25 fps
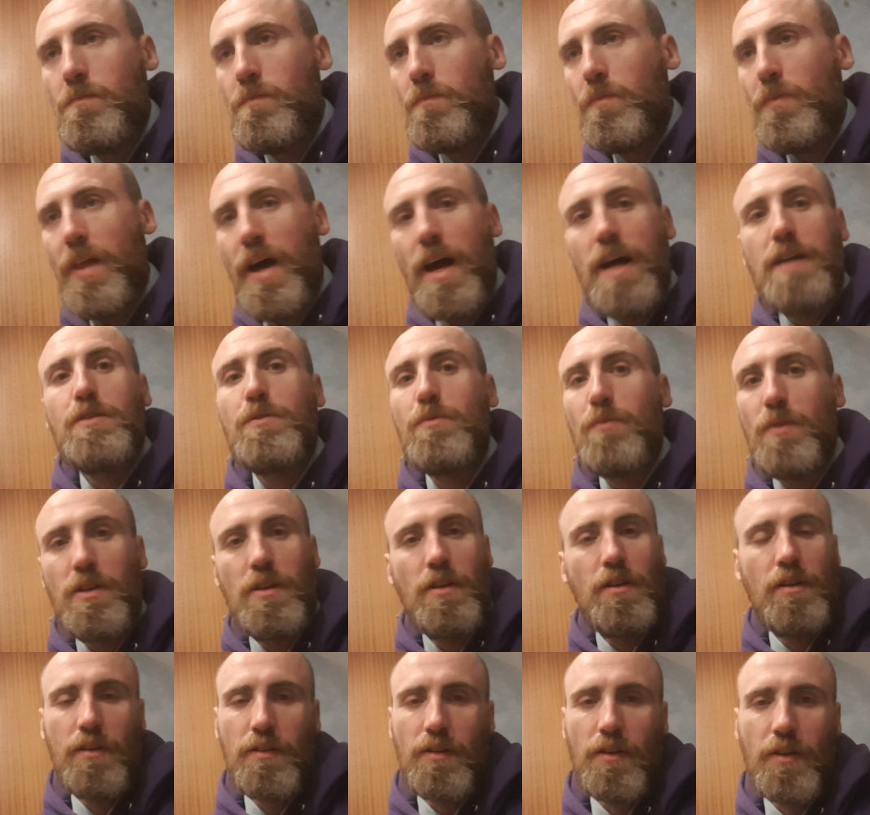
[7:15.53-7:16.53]
that's when
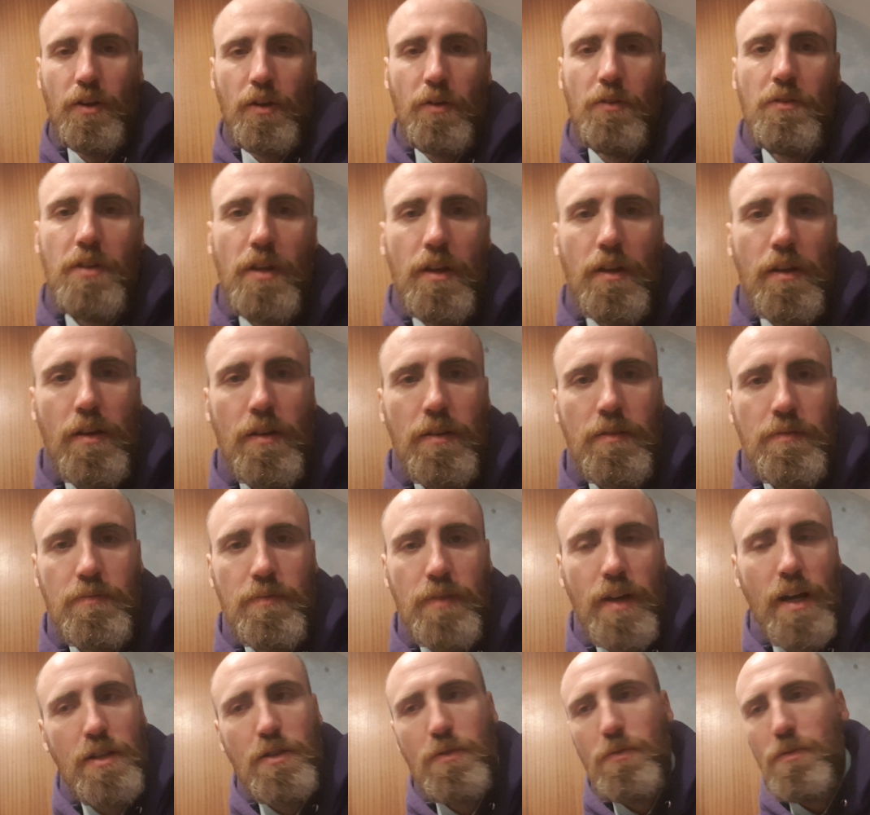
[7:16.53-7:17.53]
you're ungrounded.
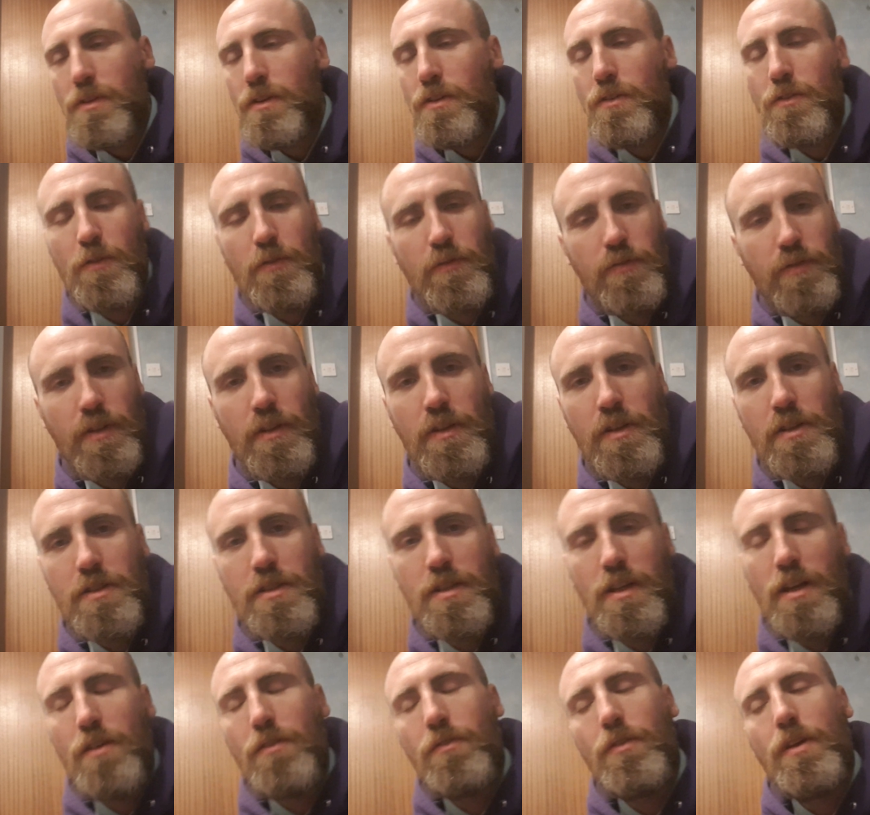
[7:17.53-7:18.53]
That's when you don't feel
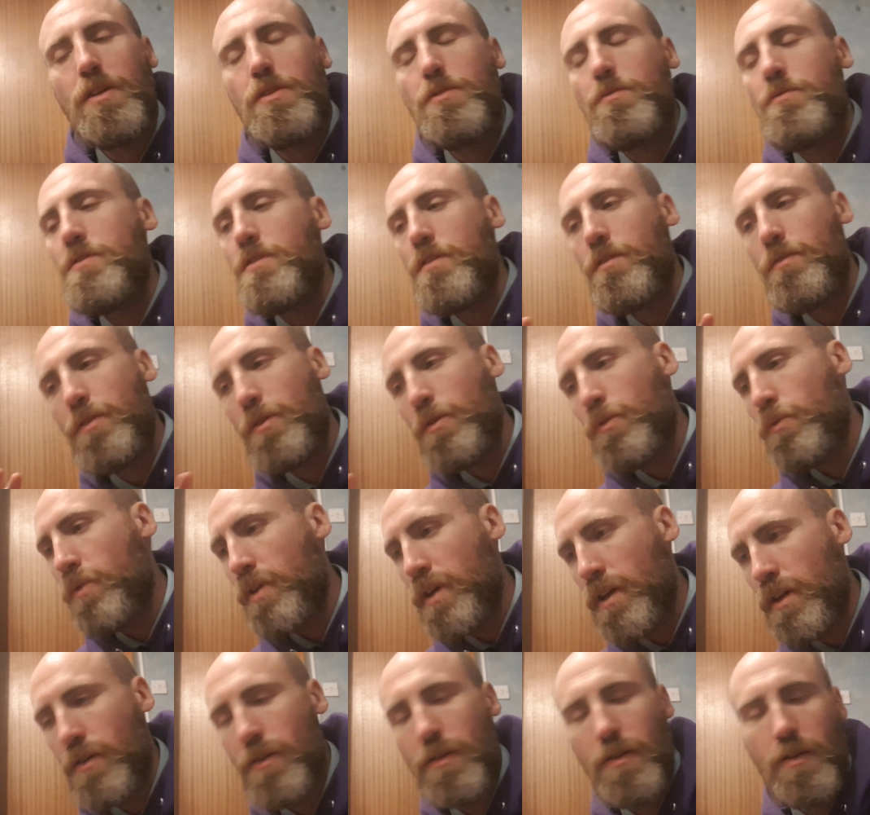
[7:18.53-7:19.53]
yourself. That's when you feel
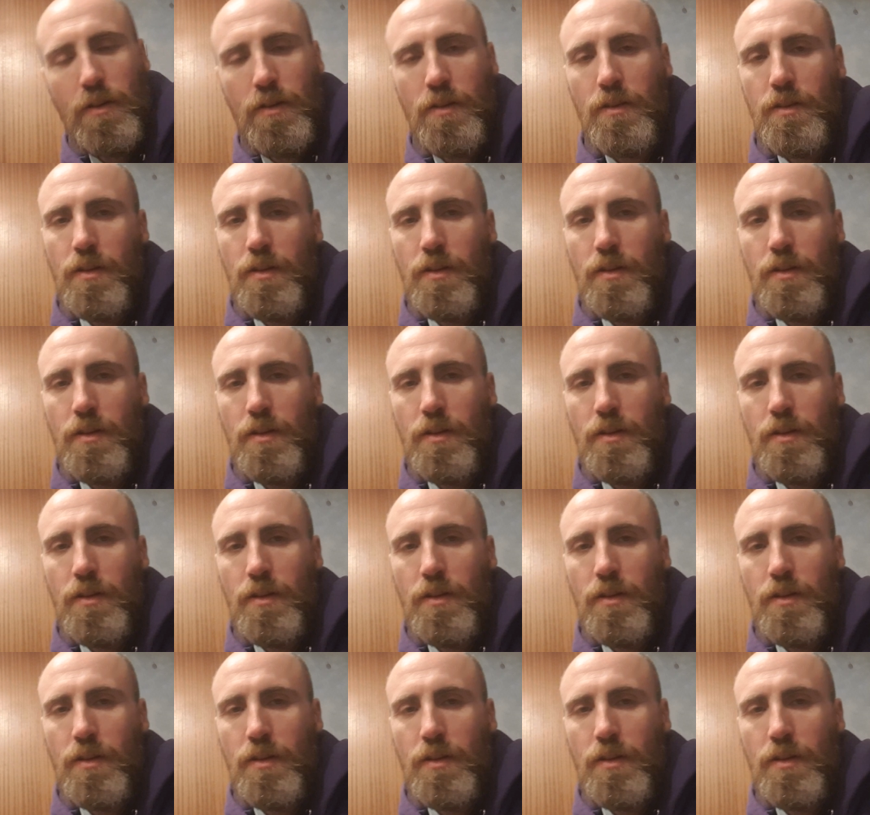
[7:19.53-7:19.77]
weird.